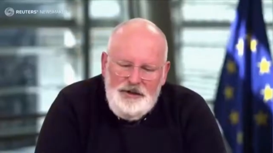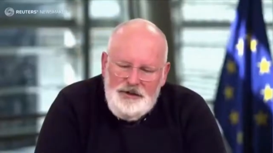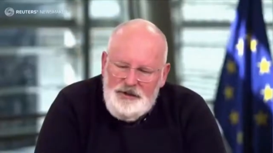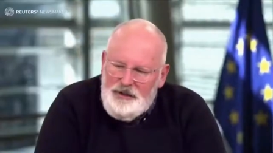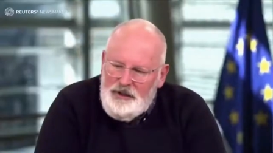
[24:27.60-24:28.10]

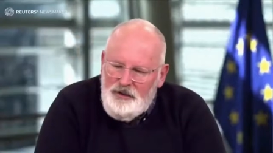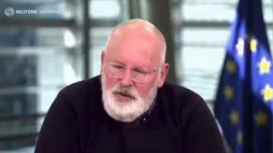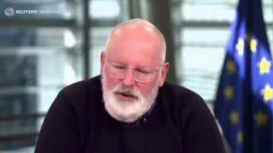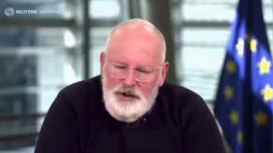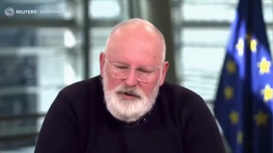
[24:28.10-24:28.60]
consistently
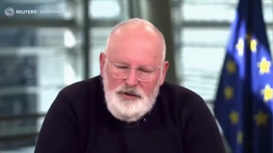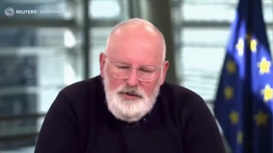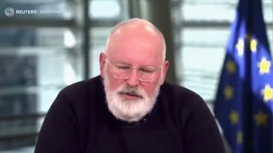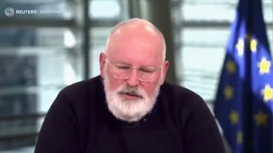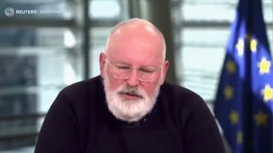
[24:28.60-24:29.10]
talking
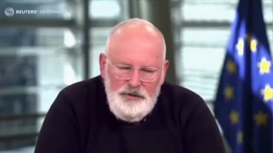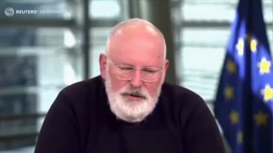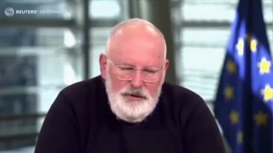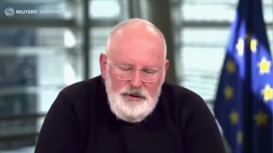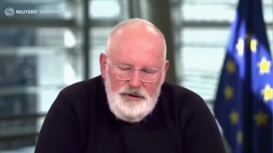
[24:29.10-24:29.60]
to
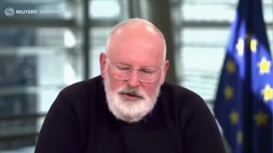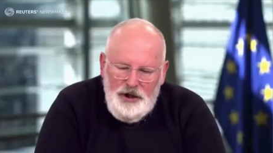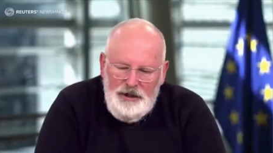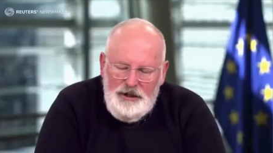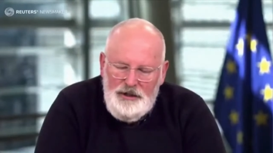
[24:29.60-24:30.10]
the
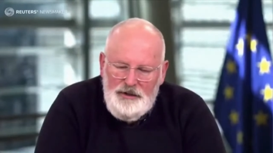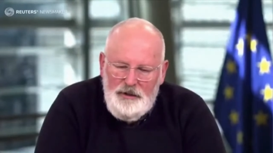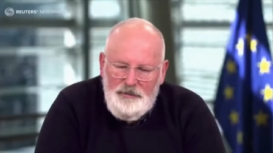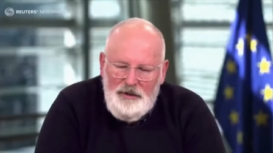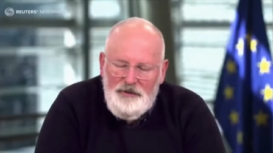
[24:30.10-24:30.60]
Chinese
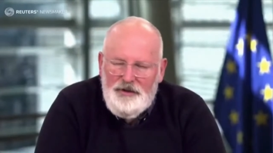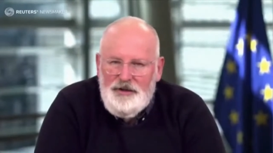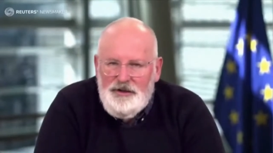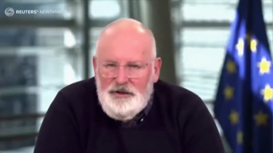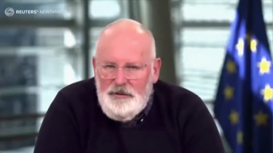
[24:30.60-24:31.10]
about the
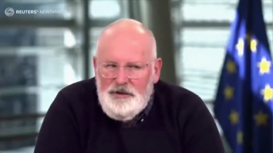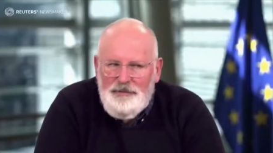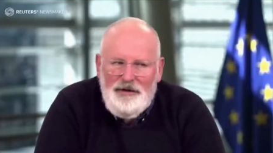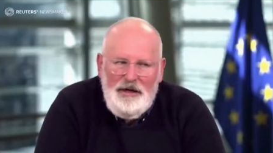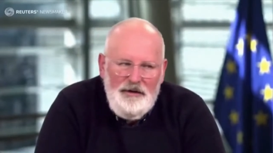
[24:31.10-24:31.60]

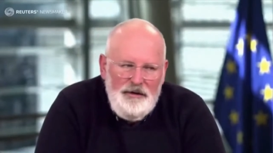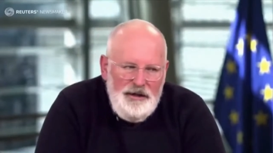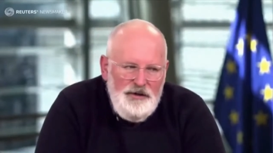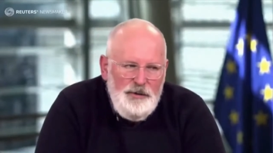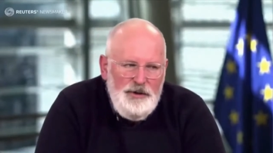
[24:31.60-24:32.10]
systems, about other
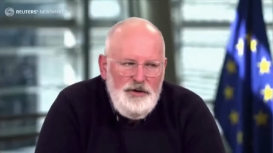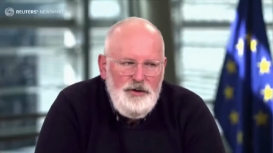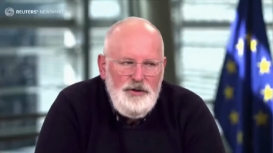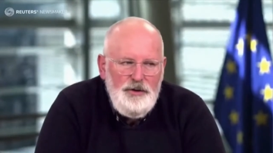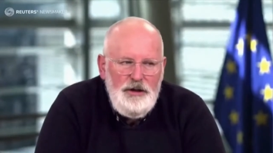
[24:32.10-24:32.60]
things we
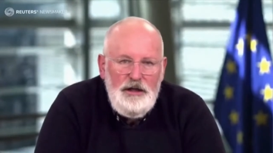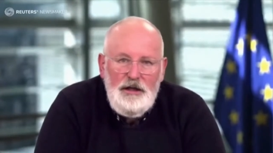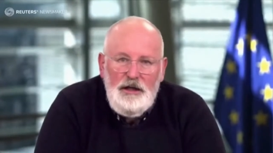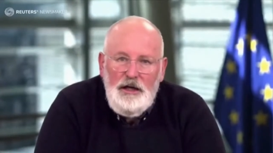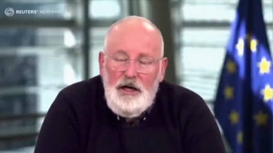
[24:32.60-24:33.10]
do,
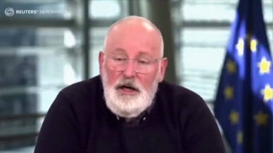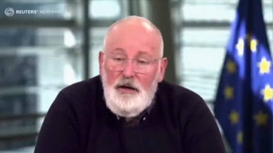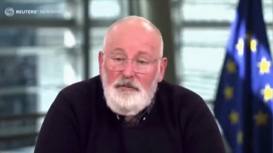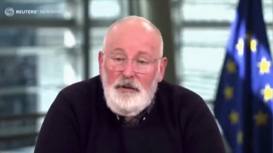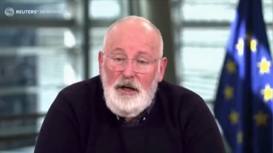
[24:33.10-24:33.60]

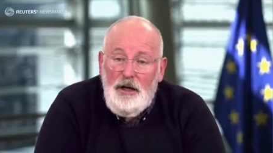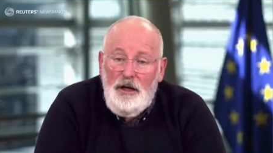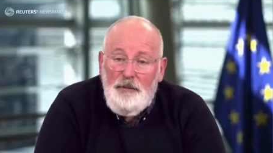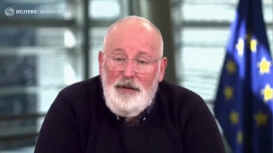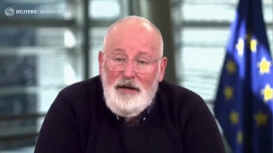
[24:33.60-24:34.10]

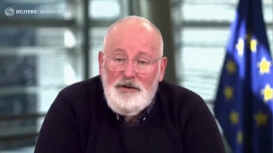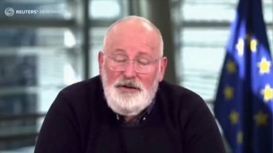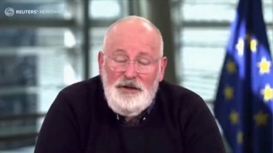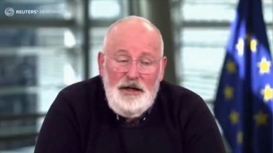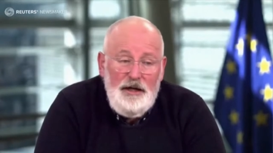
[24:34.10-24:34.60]

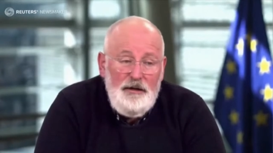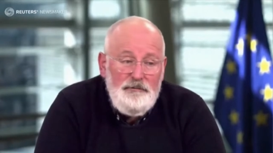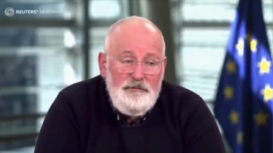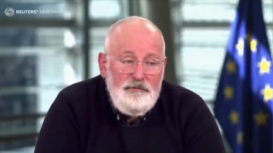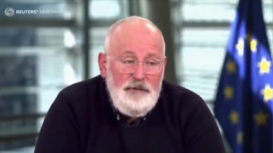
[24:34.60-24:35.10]
about
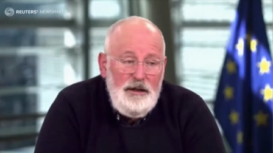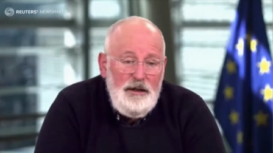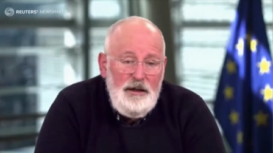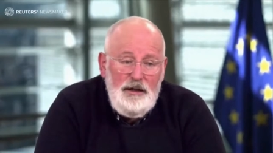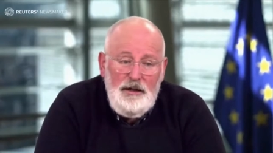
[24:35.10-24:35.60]

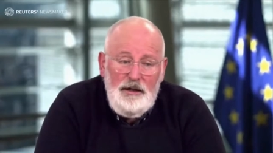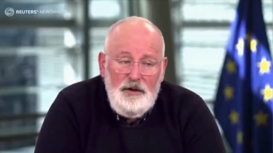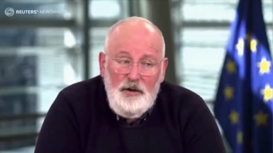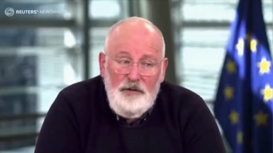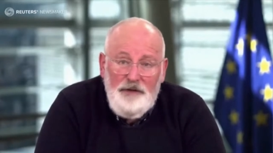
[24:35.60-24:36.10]

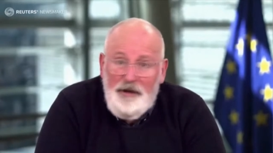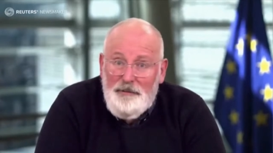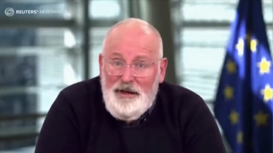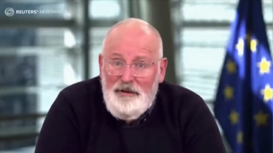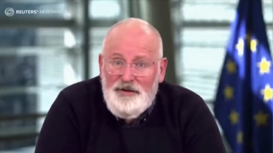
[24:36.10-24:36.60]

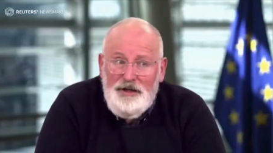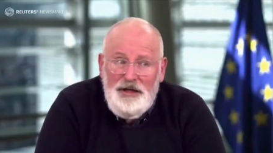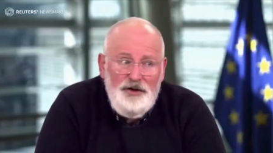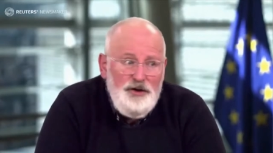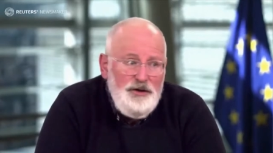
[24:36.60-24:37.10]
coal-fired power
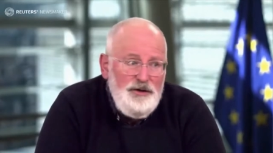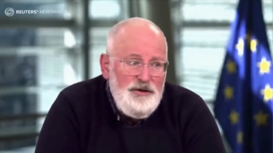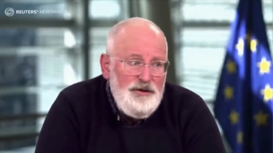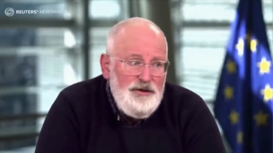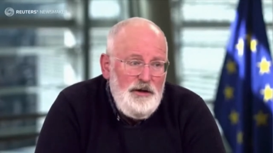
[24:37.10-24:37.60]

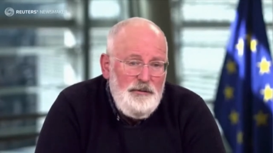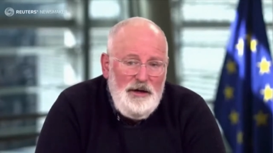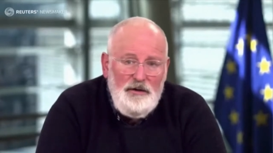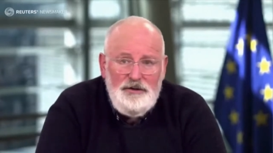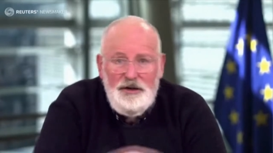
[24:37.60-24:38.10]
stations,
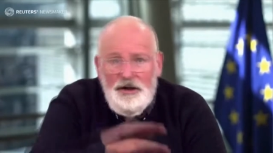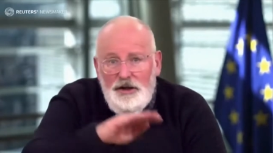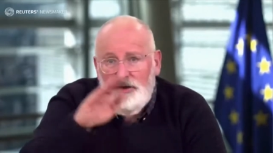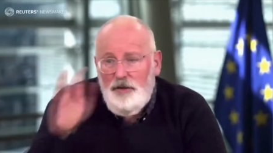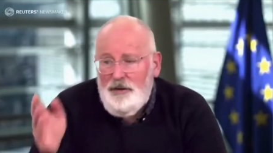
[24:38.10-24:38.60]
about
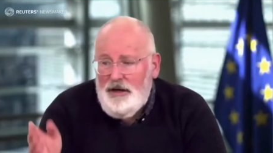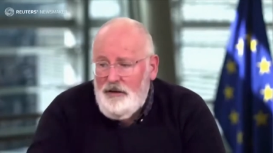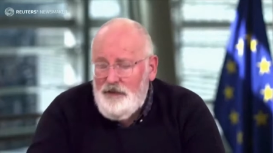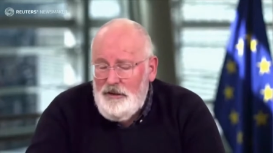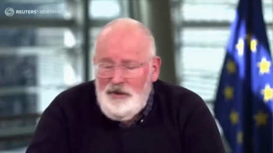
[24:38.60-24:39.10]
topping
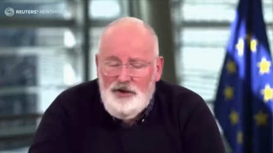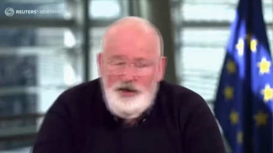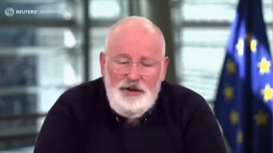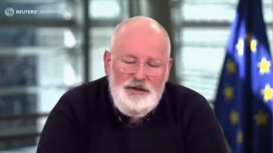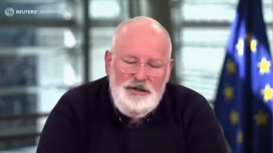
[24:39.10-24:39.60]
out the
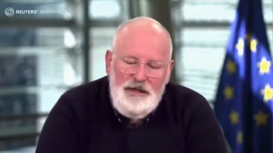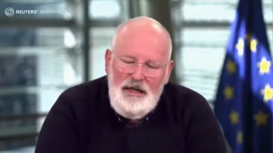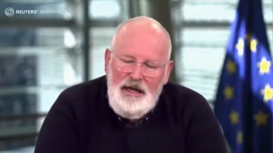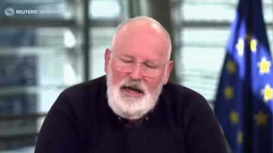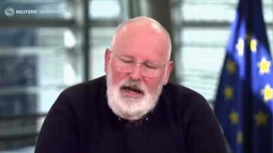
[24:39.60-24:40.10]
emissions.
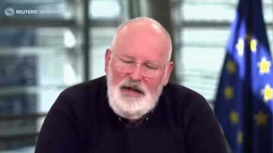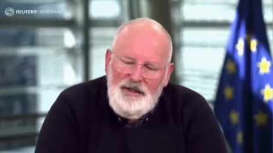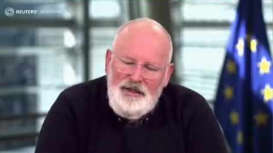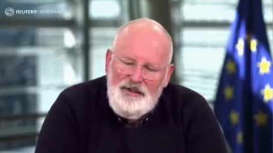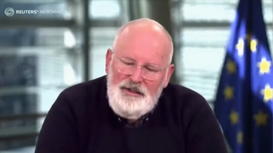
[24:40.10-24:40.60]

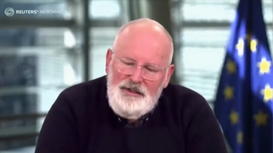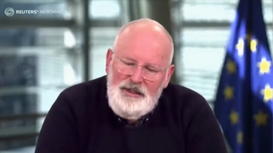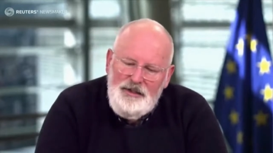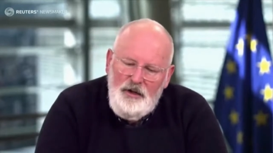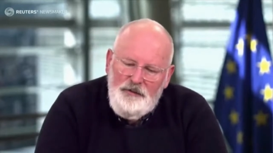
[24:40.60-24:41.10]
And
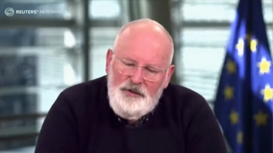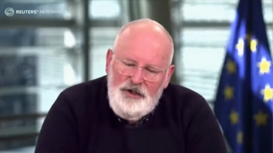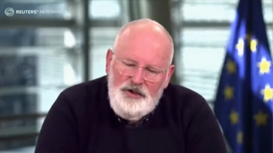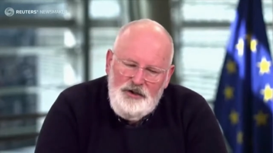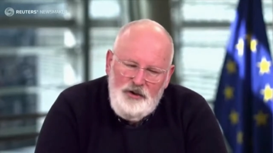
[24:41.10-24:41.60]
these
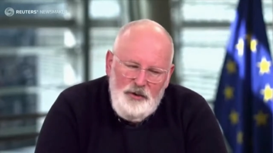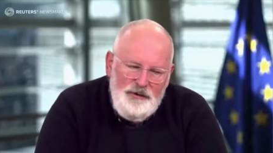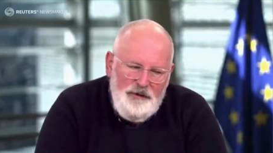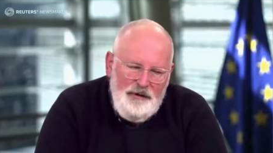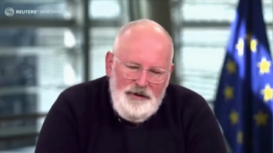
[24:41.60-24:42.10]
conversations are
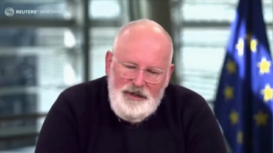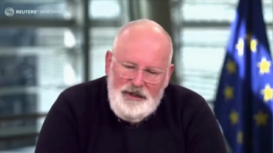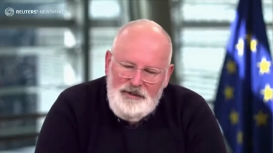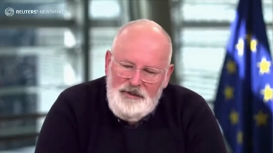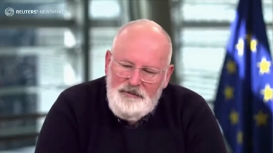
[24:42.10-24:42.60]
always very
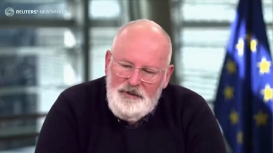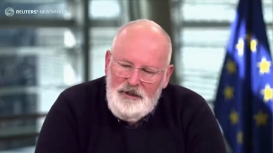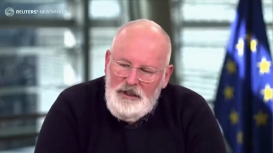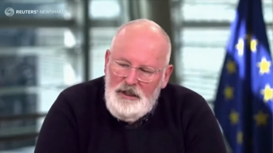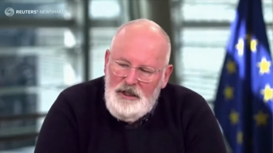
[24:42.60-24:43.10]
intensive.
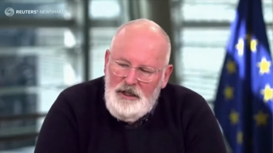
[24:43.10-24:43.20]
